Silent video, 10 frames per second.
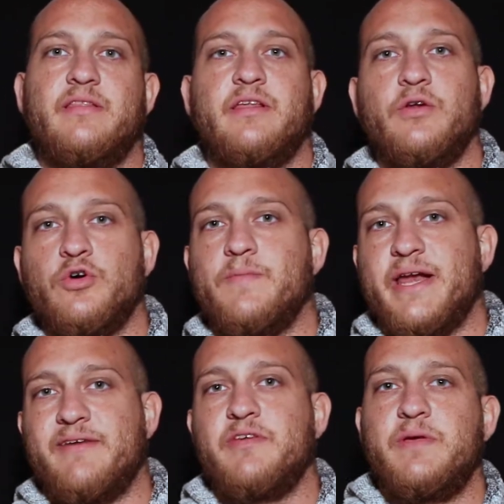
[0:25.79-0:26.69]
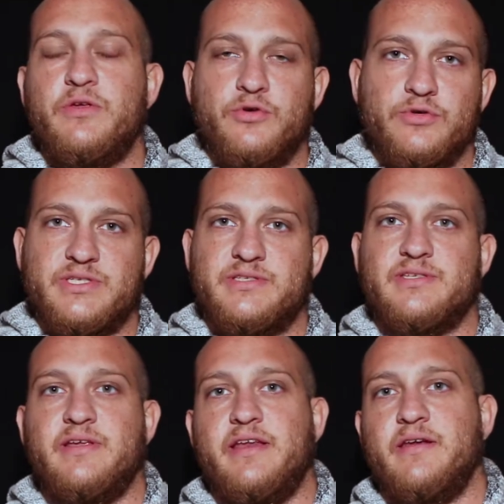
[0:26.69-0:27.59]
the logo might have to be
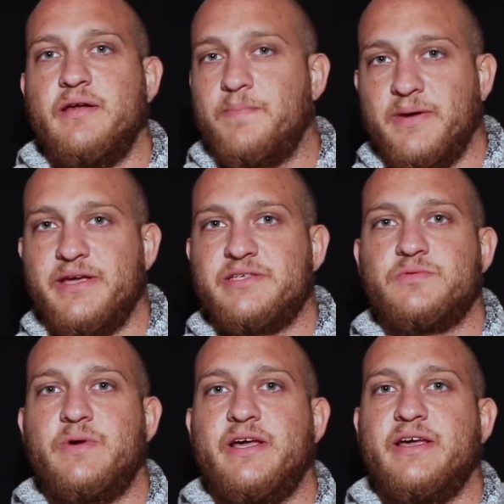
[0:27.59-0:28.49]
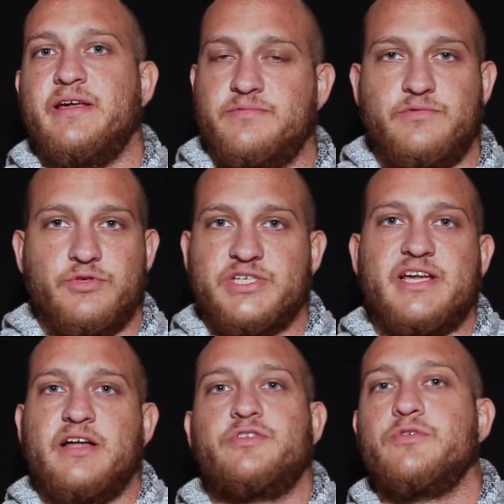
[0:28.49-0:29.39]
used in a place where you just
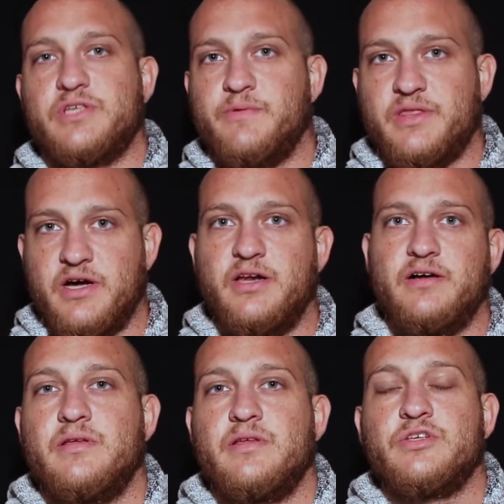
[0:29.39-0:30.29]
can't use it with color.